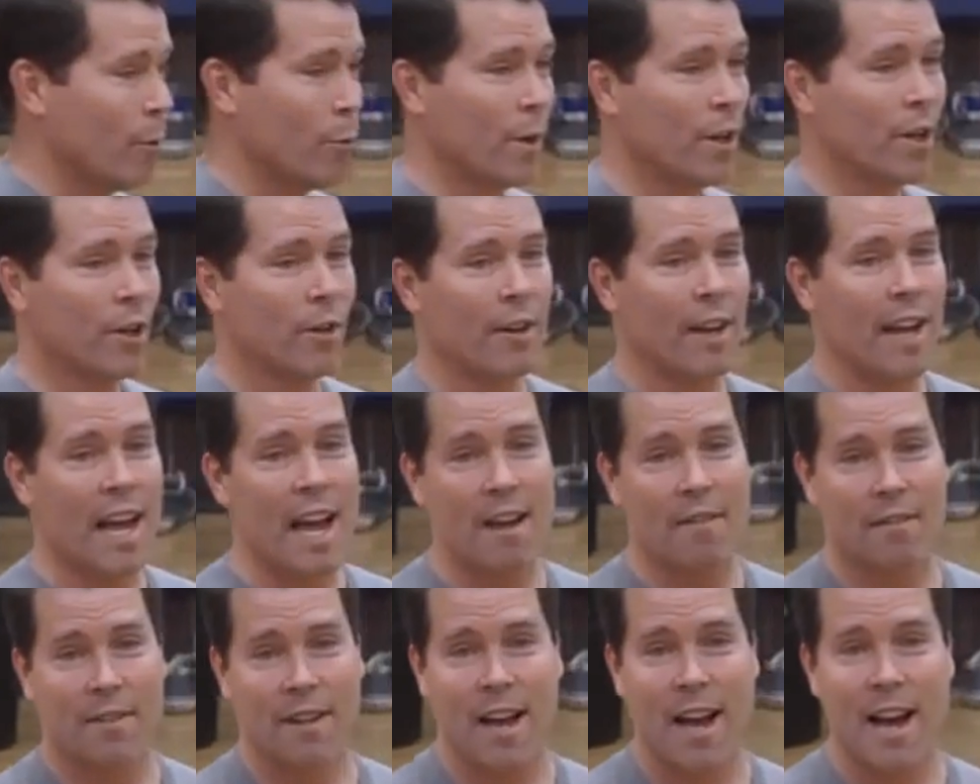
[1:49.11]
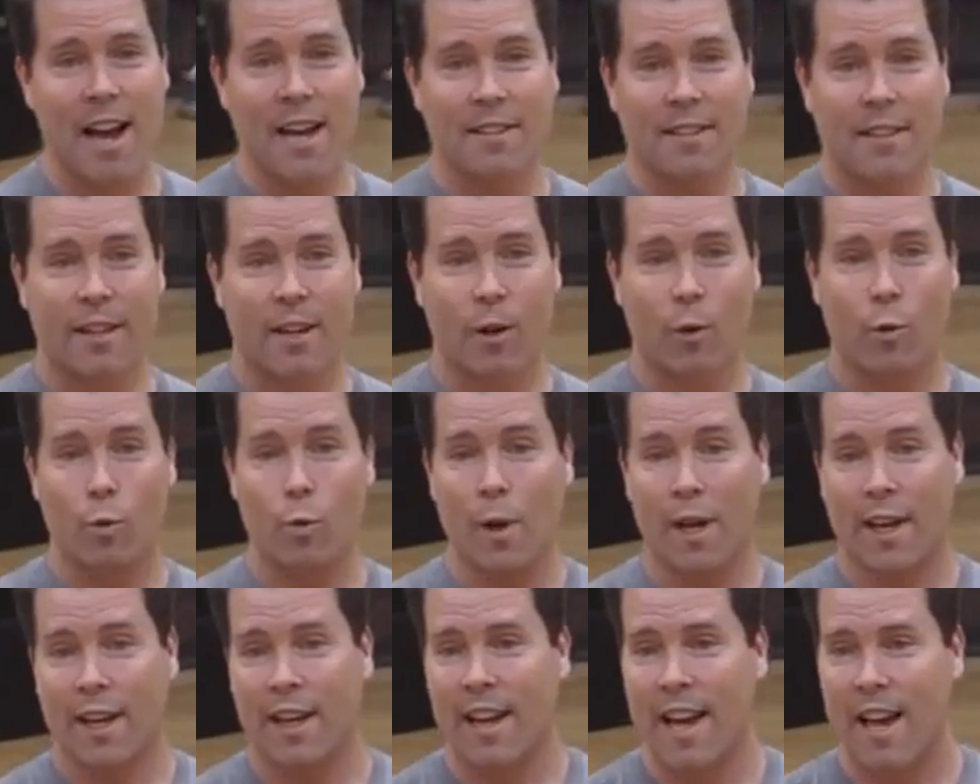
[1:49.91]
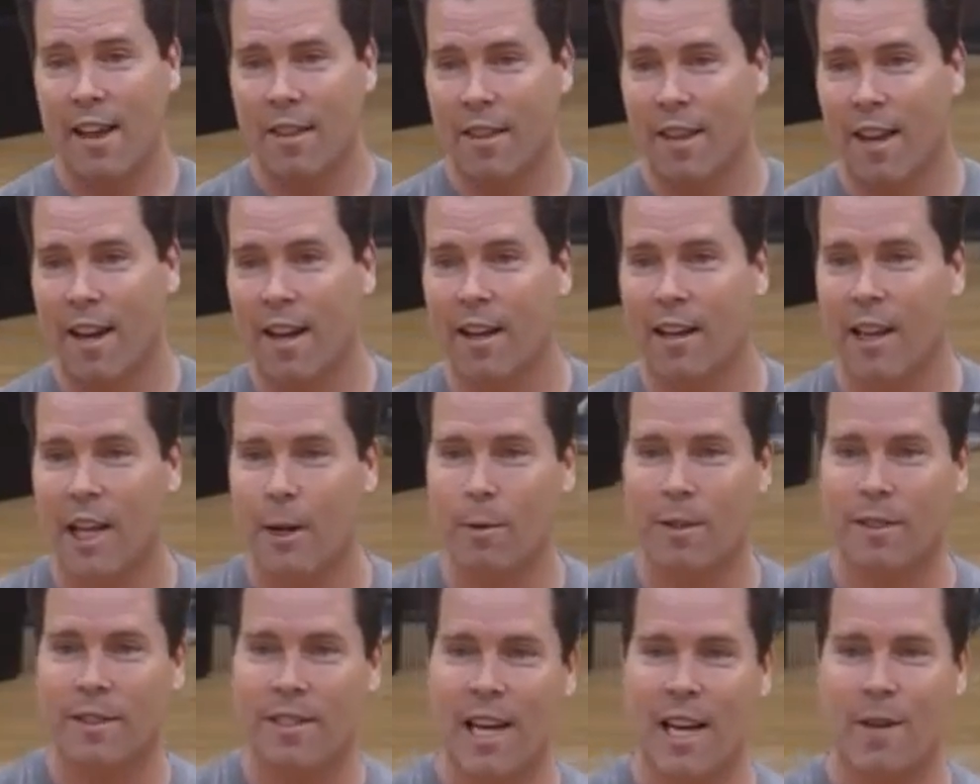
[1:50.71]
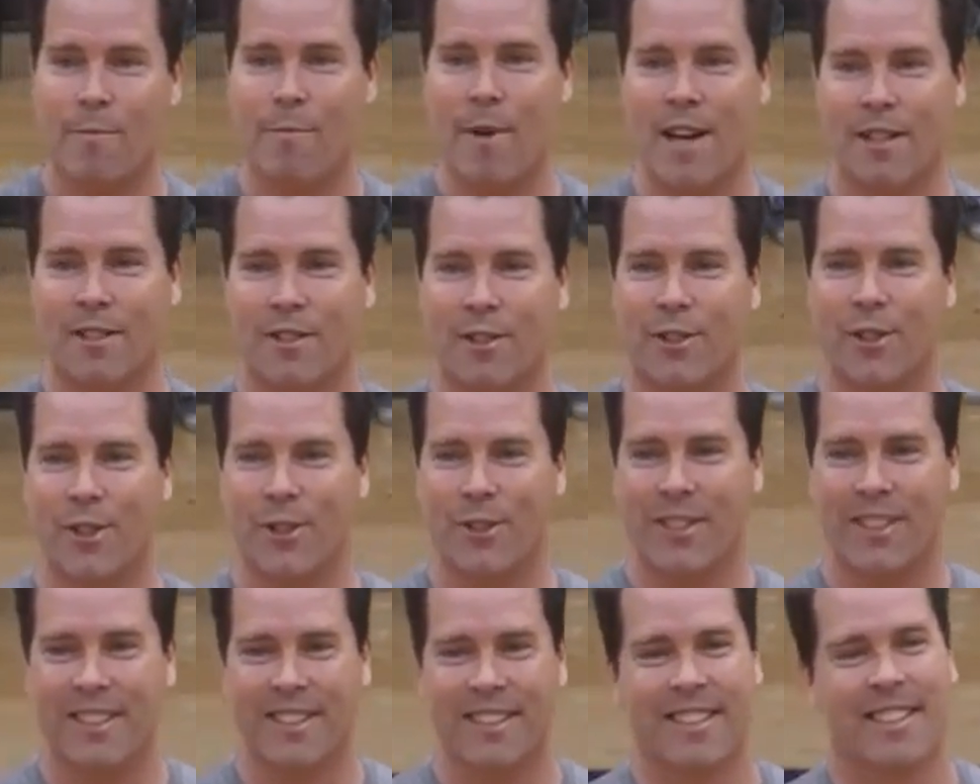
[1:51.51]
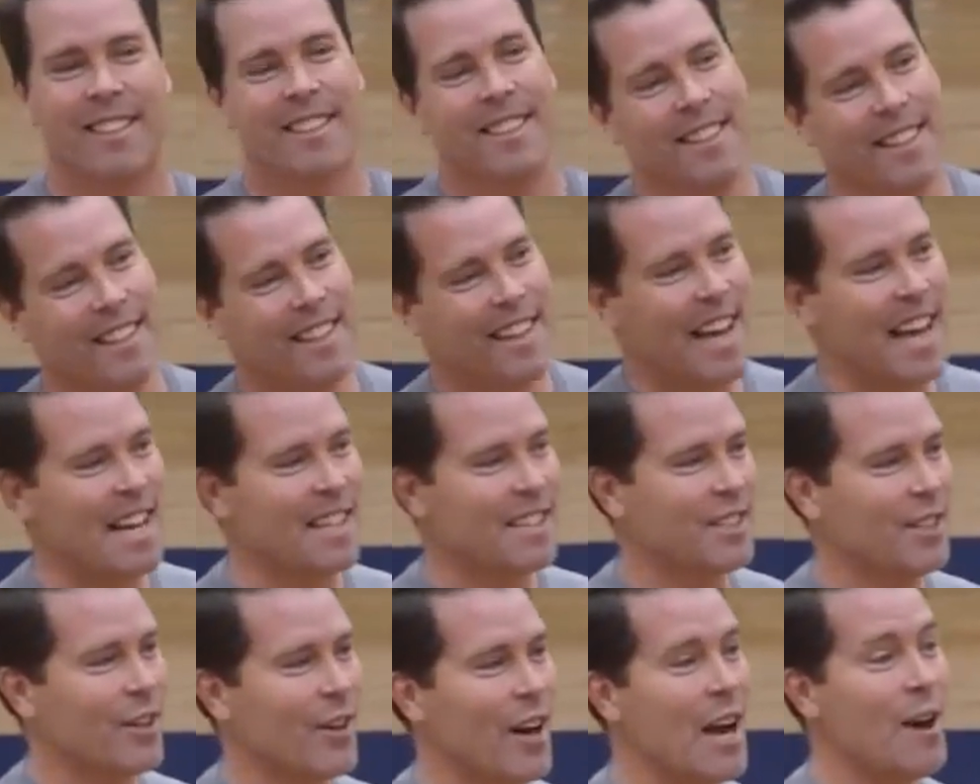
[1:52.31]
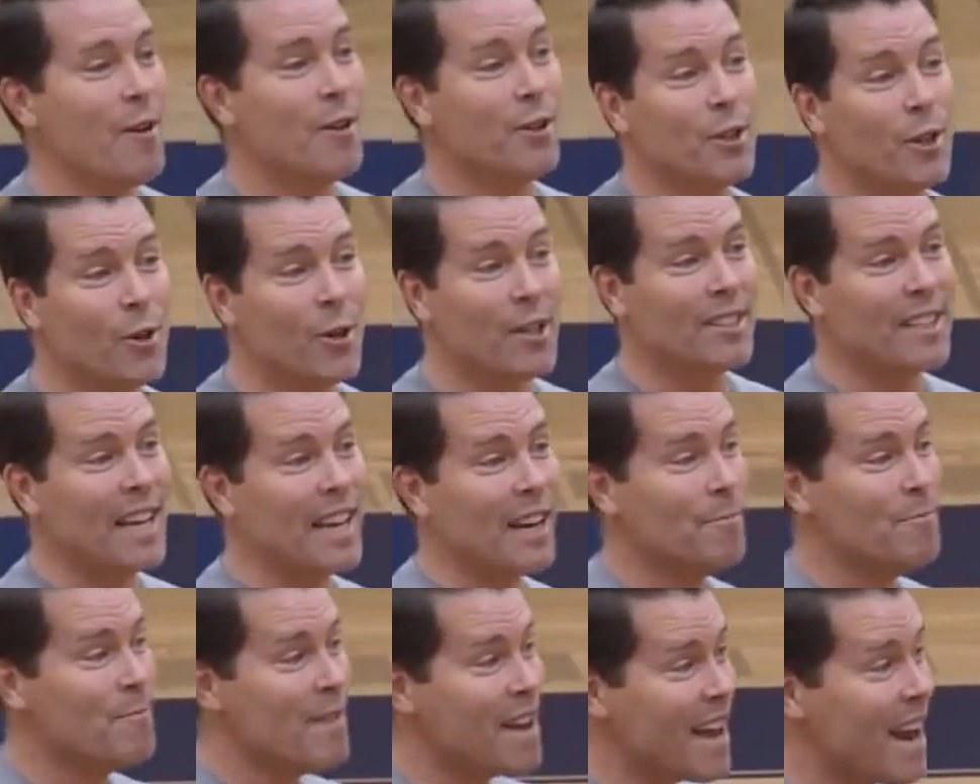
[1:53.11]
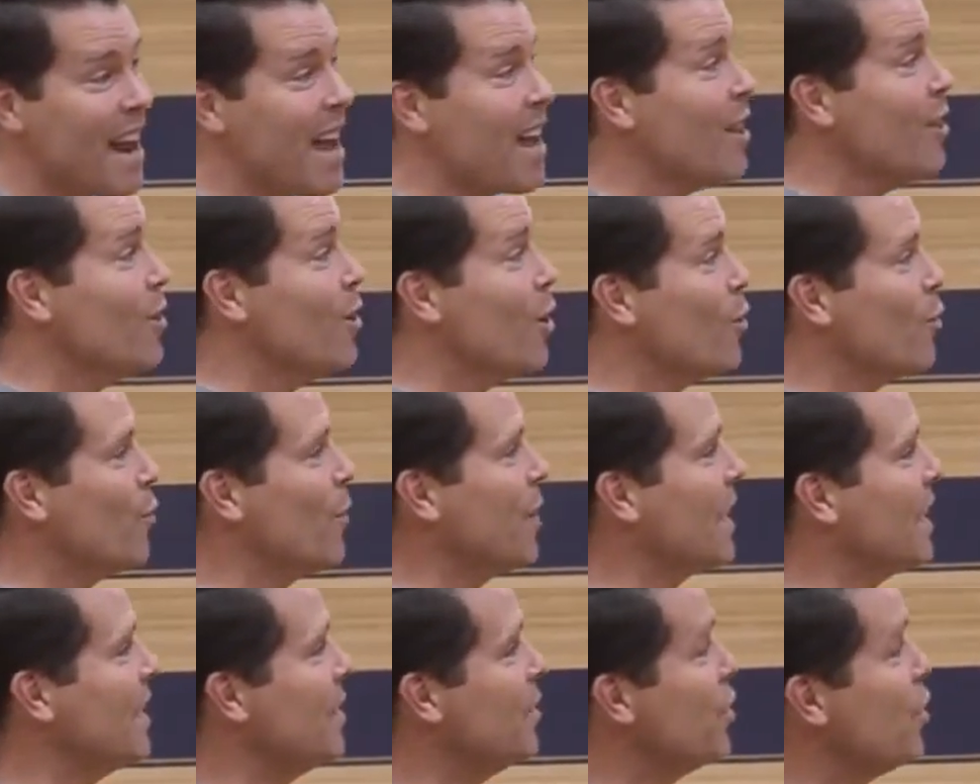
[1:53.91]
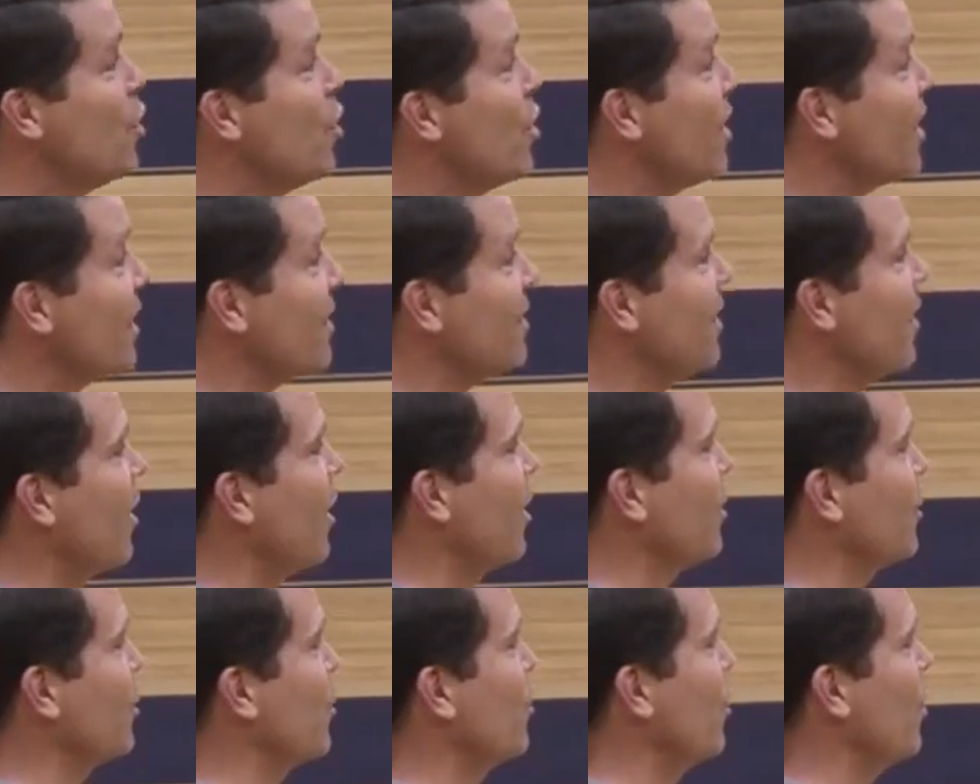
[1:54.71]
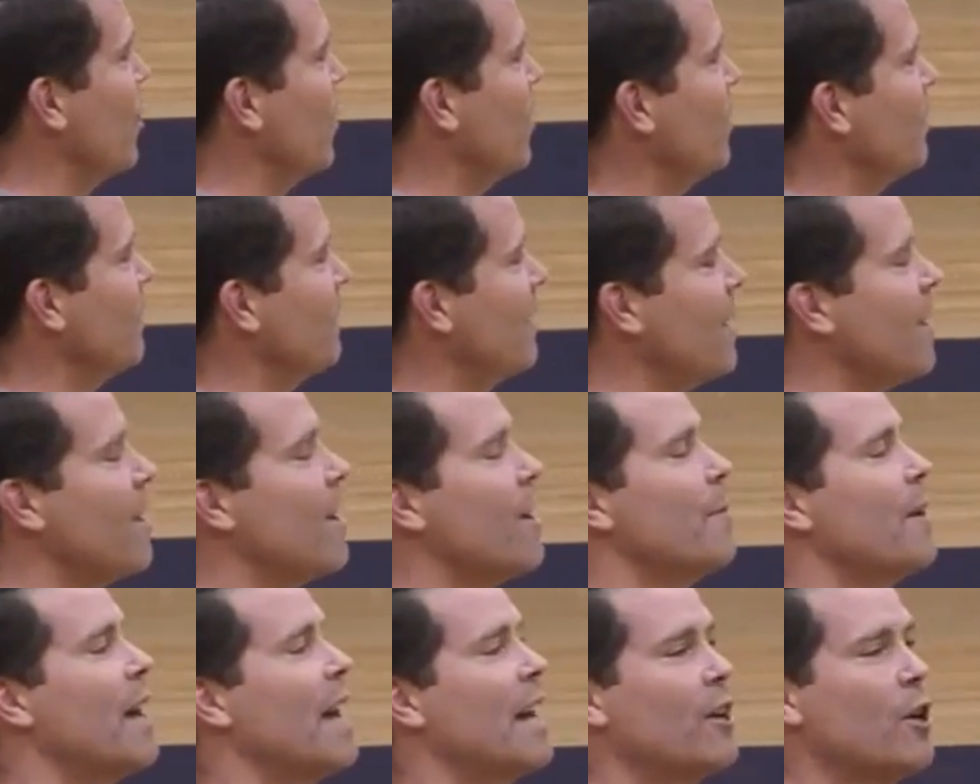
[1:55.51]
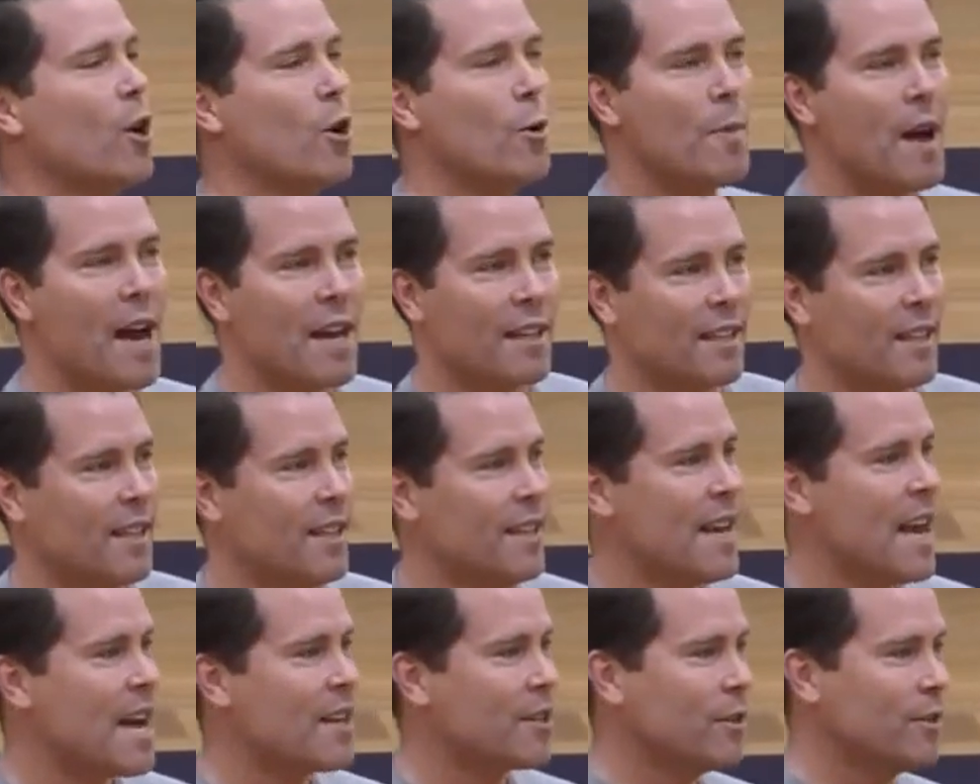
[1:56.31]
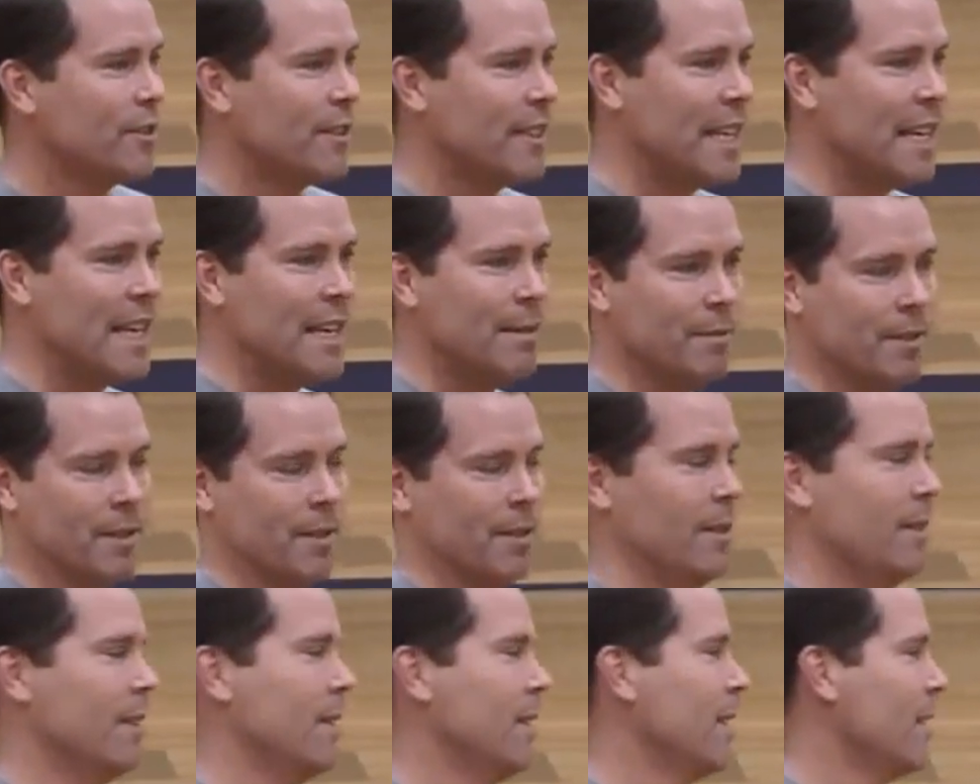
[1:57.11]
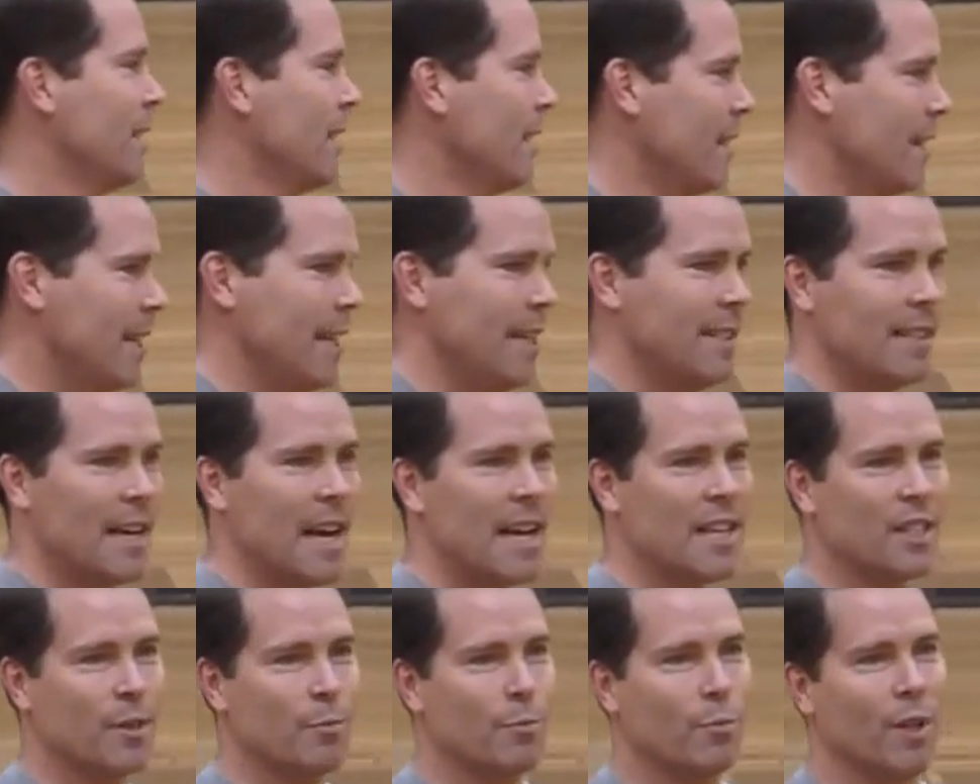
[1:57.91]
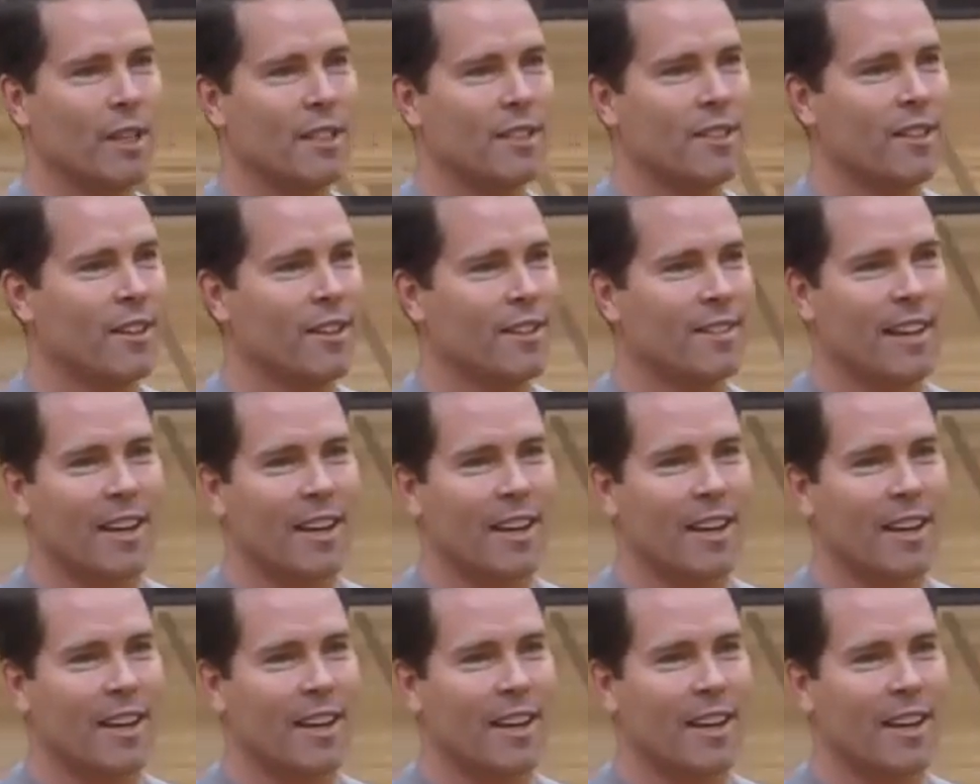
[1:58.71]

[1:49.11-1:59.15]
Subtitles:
We don't have guys that are wicked athletic like we say in Massachusetts. And so I was always like, man, I don't know if we can do this at our school. Oh, but I go back to the national team, and these guys are blistering.